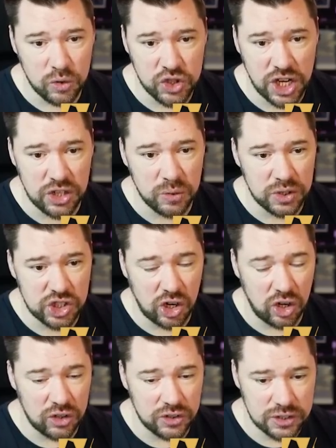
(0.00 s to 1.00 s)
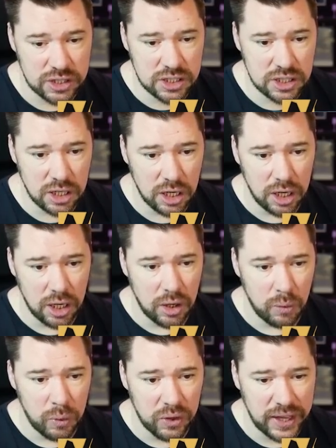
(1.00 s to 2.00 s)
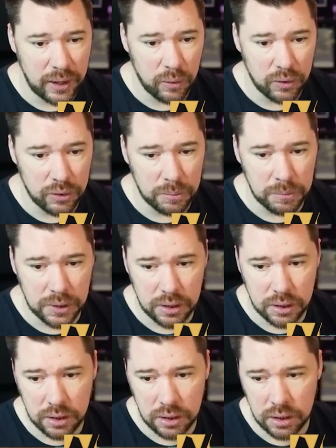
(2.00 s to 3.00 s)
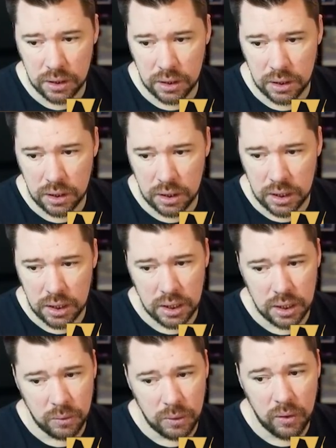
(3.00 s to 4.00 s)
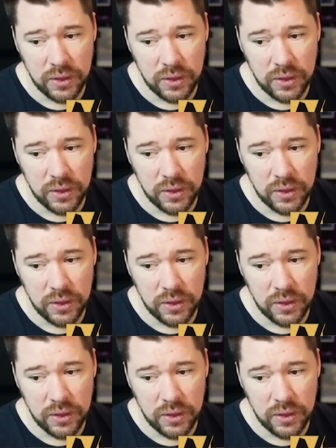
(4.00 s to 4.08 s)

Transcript: genuine chance without them. Well,